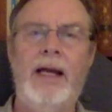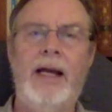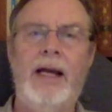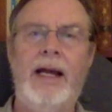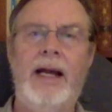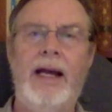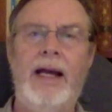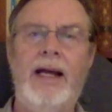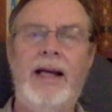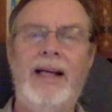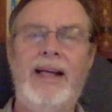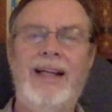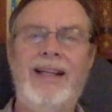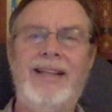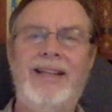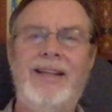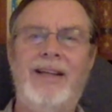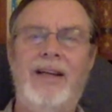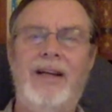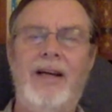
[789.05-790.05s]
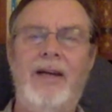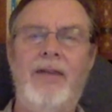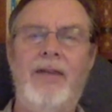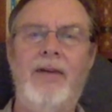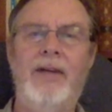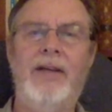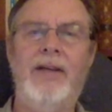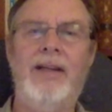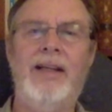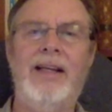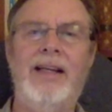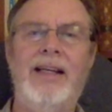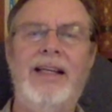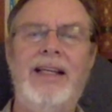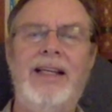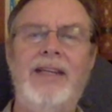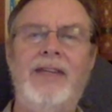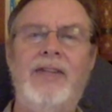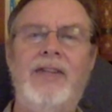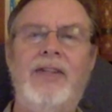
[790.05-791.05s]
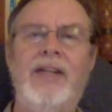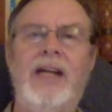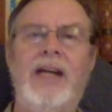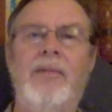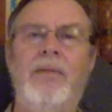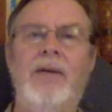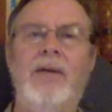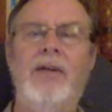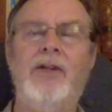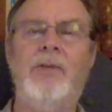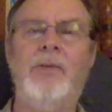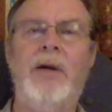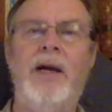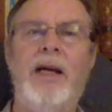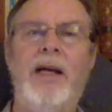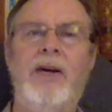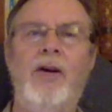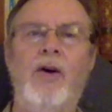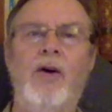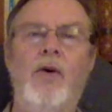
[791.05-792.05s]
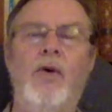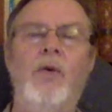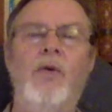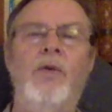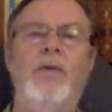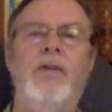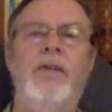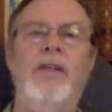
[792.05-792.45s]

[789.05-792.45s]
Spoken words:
And it's a covenant that he established by an oath.